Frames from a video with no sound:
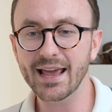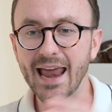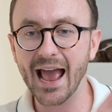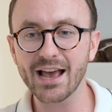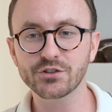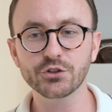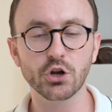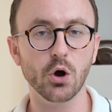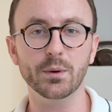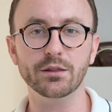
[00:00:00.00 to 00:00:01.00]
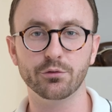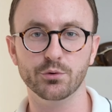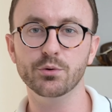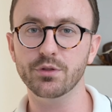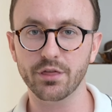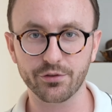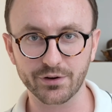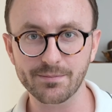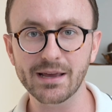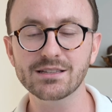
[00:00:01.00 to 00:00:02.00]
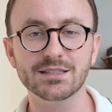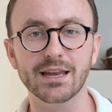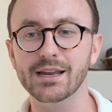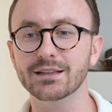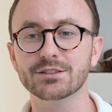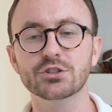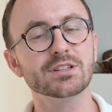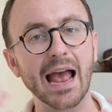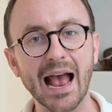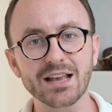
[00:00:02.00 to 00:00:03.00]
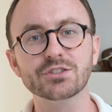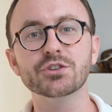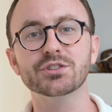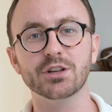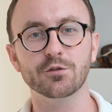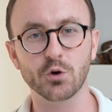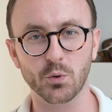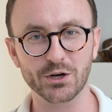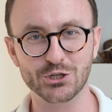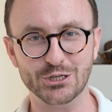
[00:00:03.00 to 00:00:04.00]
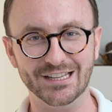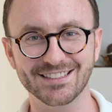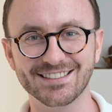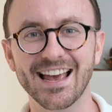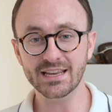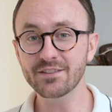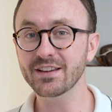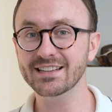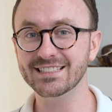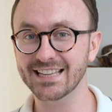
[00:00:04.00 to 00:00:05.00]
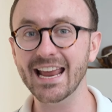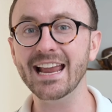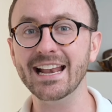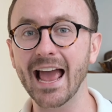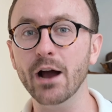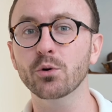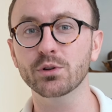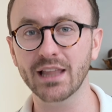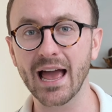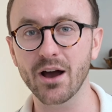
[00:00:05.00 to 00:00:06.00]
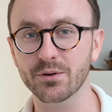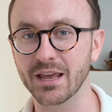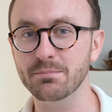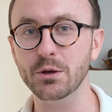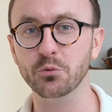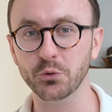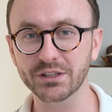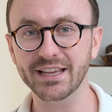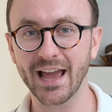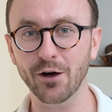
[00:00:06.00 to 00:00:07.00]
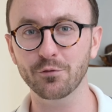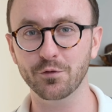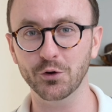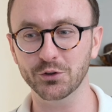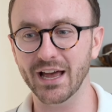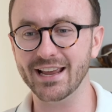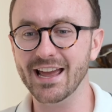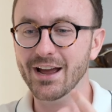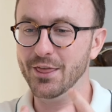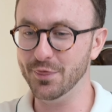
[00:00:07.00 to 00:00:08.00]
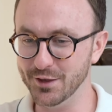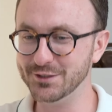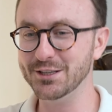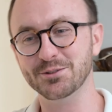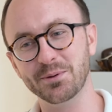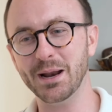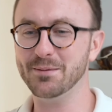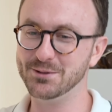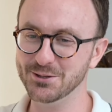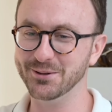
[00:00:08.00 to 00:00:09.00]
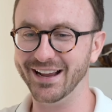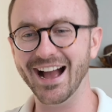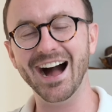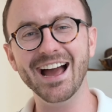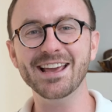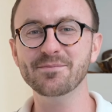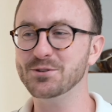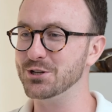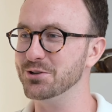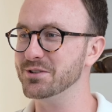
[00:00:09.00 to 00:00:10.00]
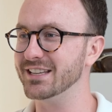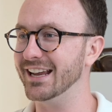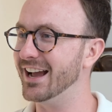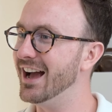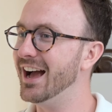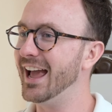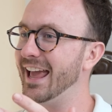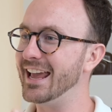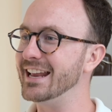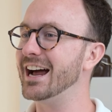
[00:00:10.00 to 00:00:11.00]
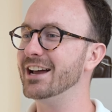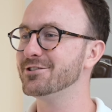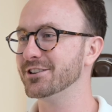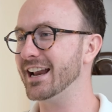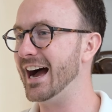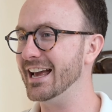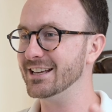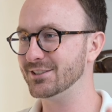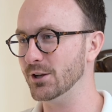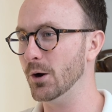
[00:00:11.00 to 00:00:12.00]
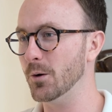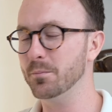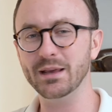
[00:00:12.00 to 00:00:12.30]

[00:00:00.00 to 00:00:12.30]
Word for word: And as you're going through the three main settings, just ask yourself questions. Even saying out loud can be really helpful. Like, this is what I'm doing. I am choosing 800 ISO